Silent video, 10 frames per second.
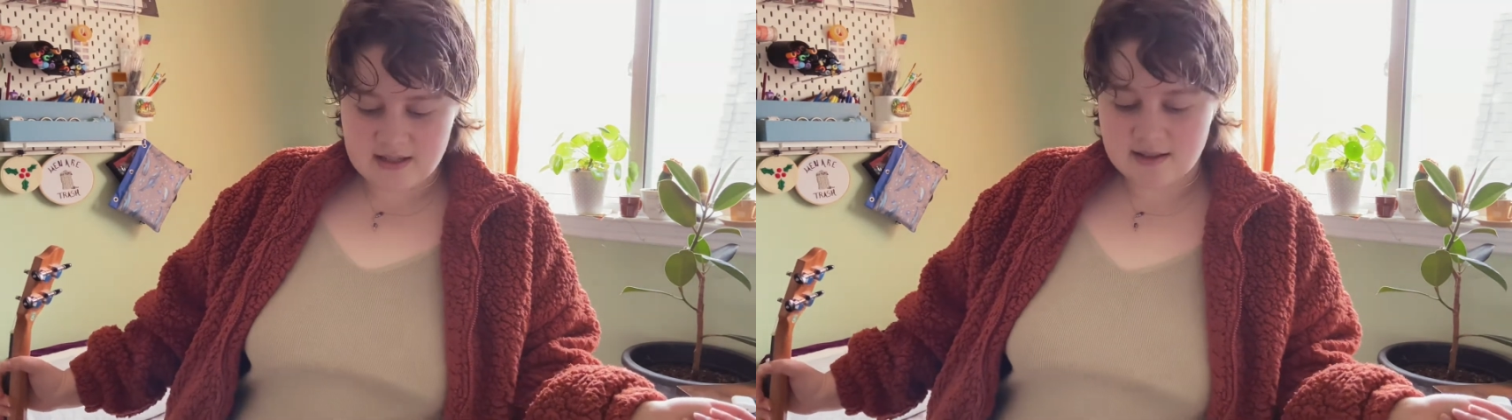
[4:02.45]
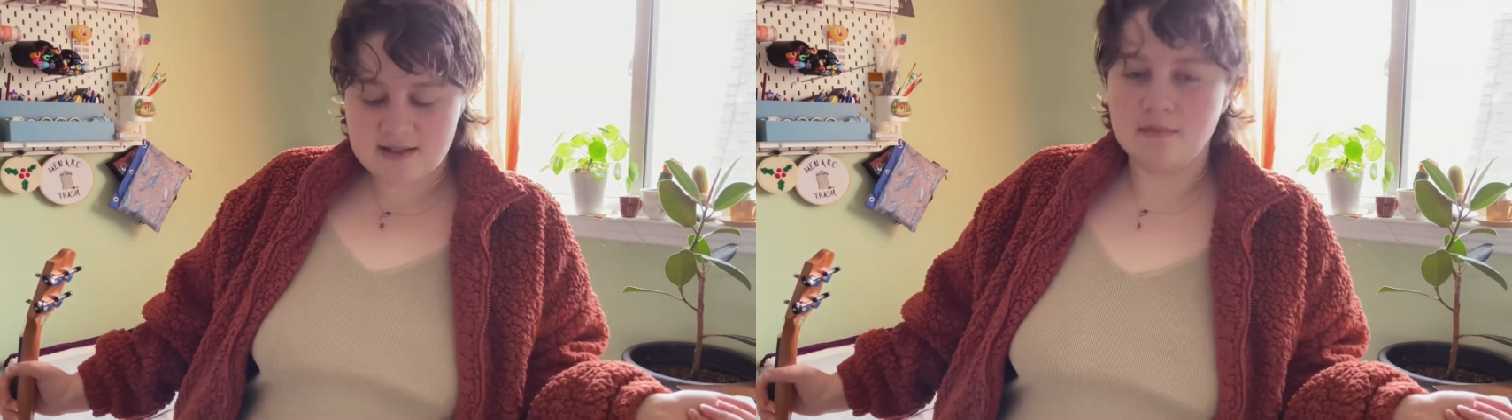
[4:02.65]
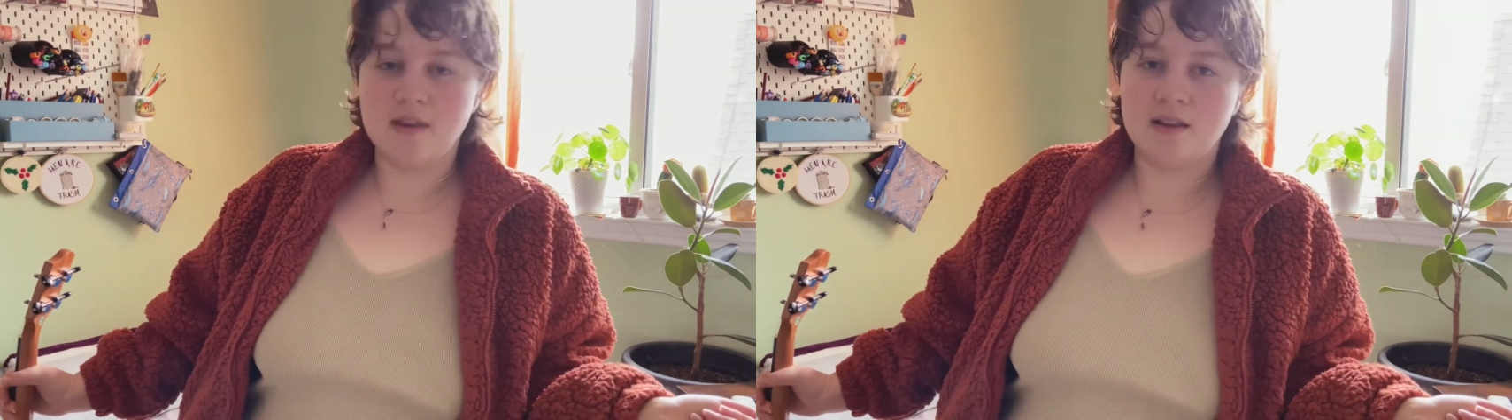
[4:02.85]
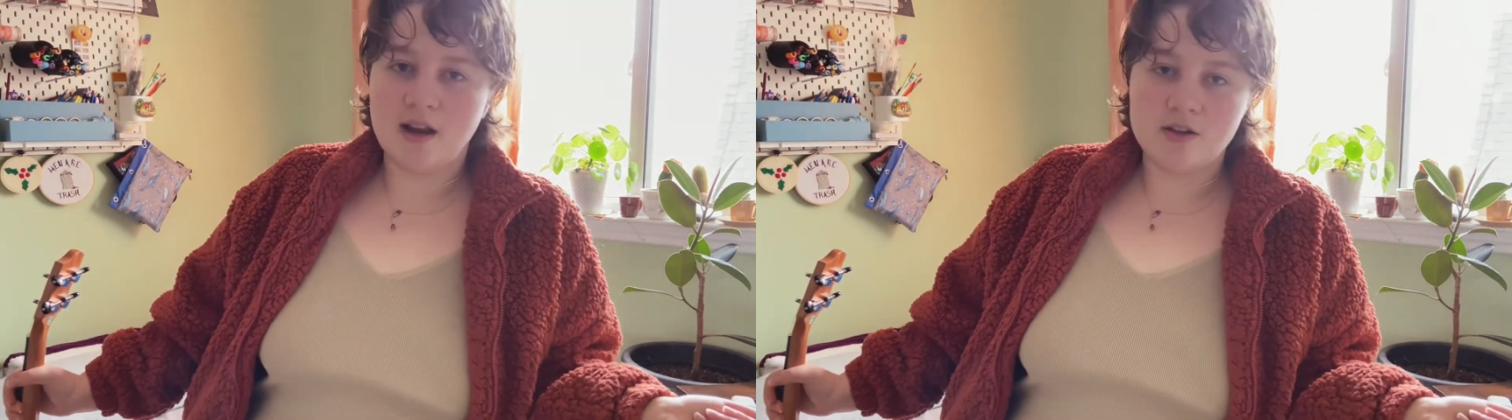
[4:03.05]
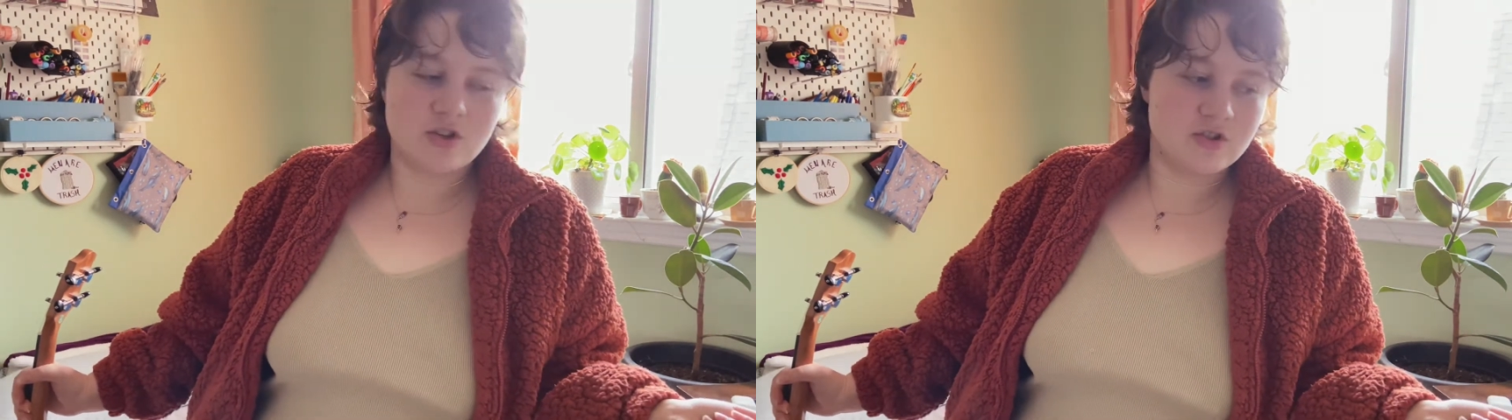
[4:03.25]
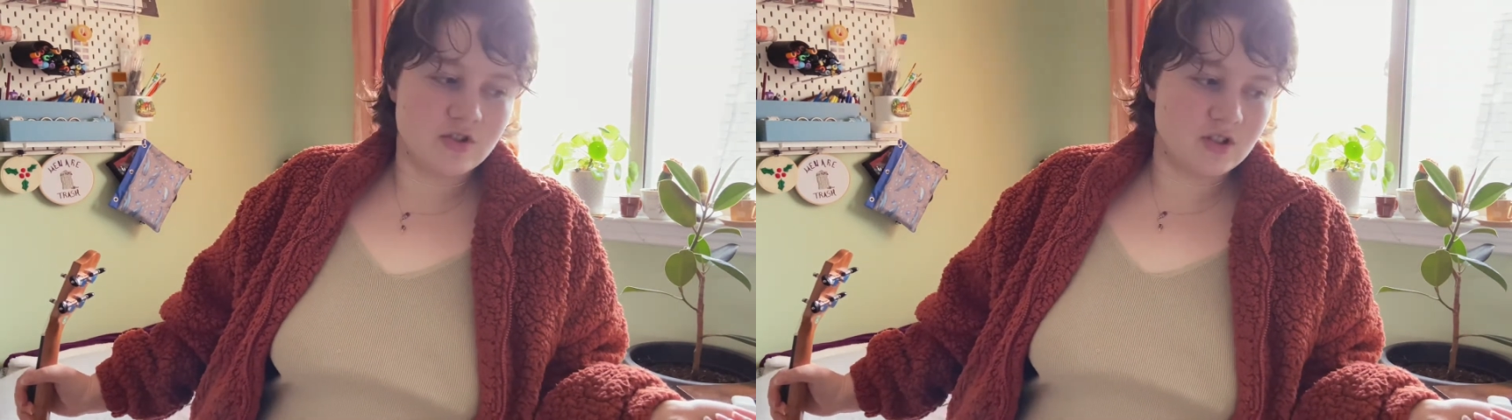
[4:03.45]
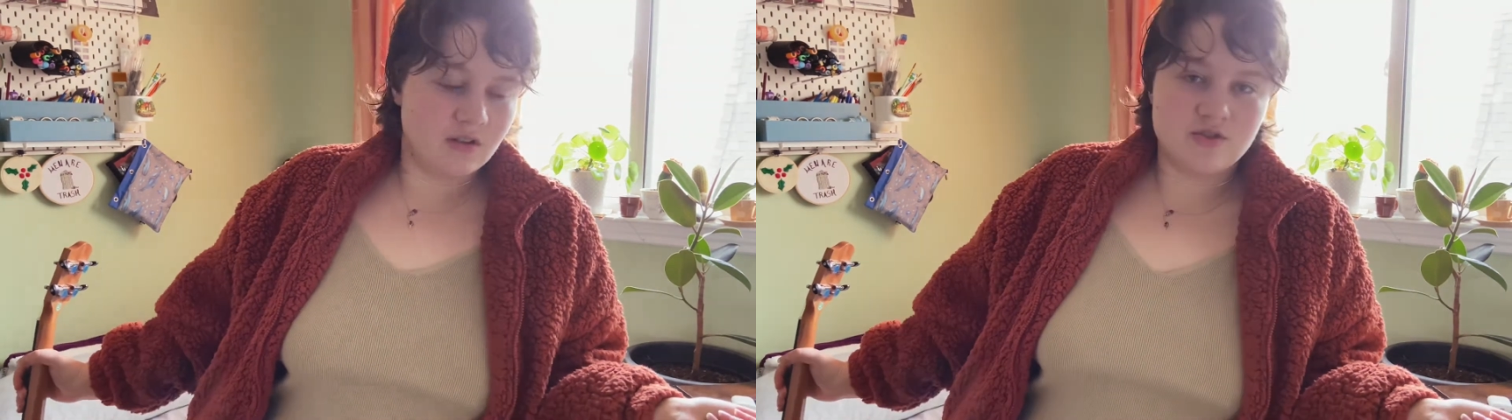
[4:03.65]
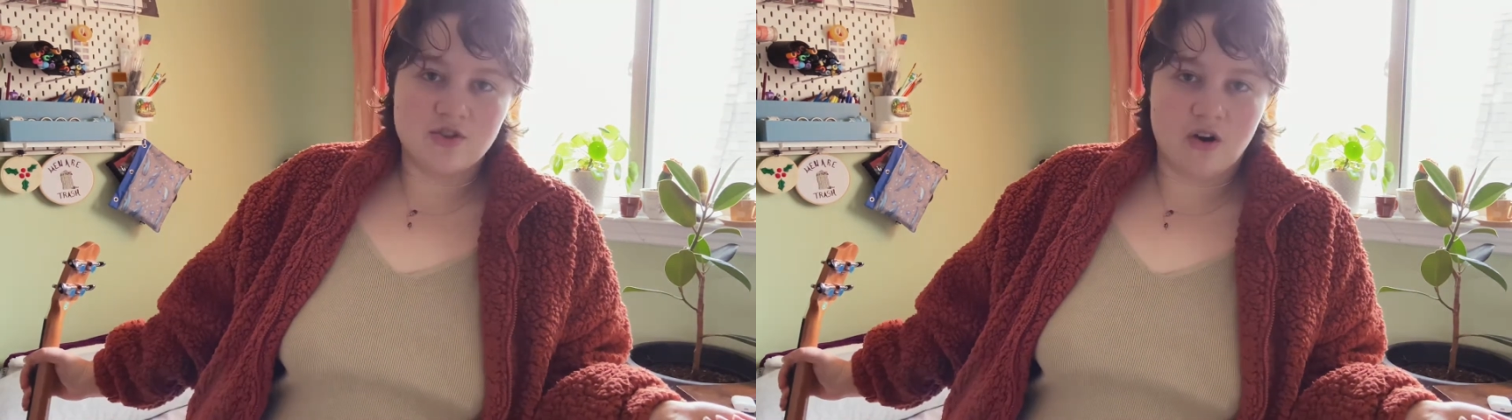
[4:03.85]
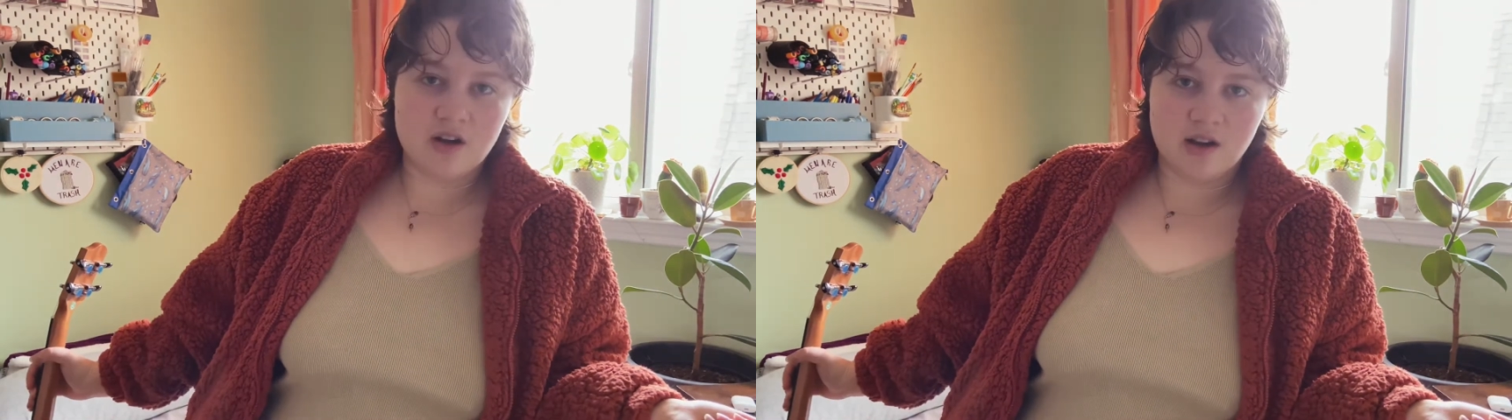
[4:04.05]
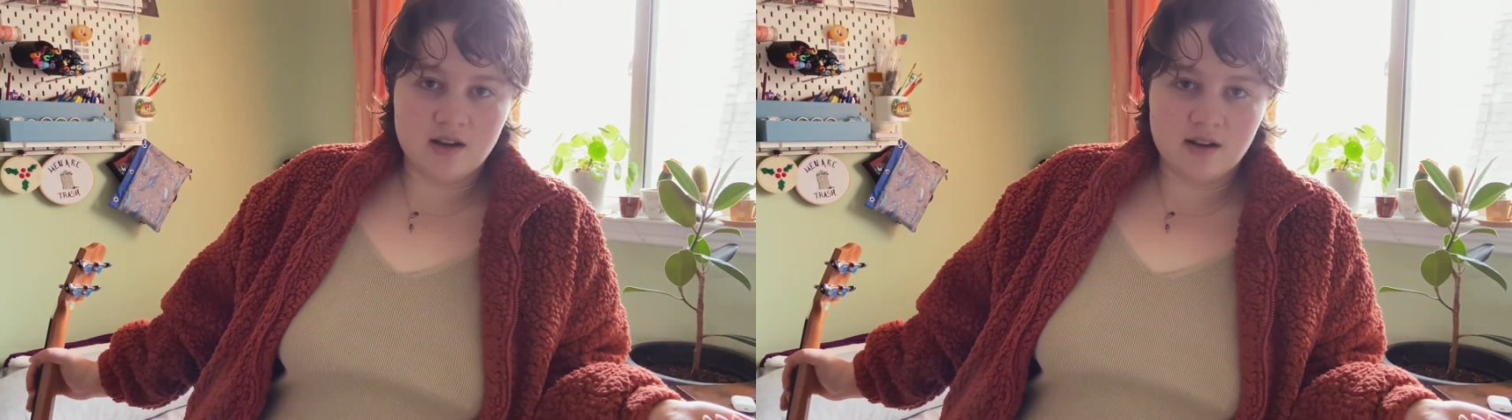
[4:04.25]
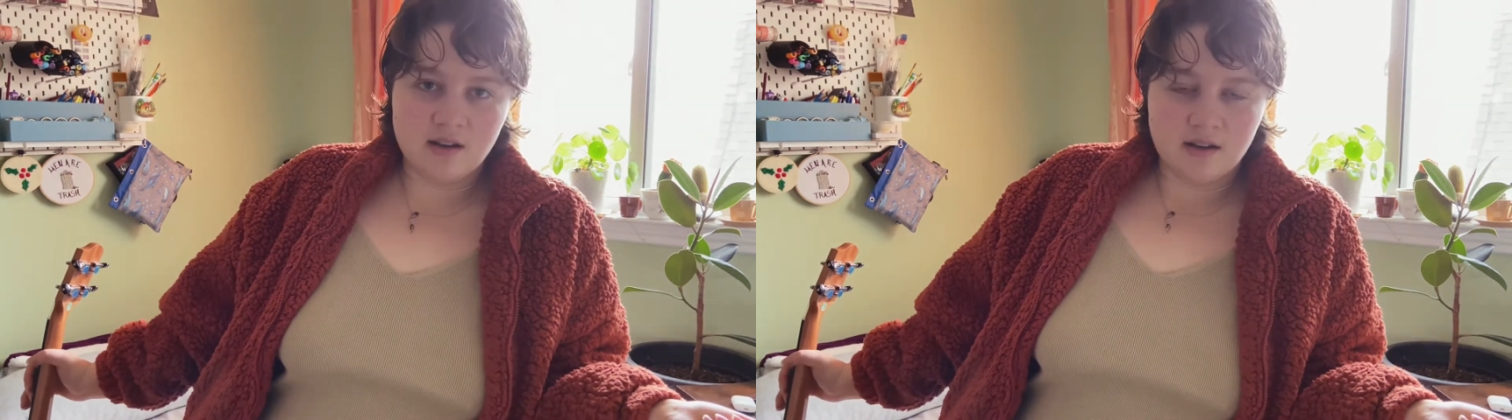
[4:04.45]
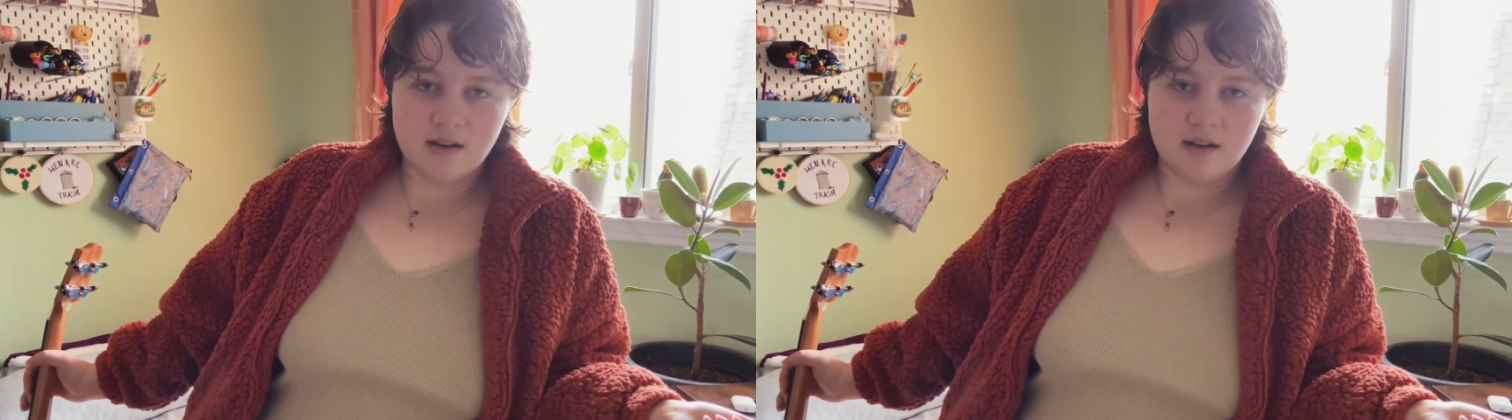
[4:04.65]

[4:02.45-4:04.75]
at something that I just started,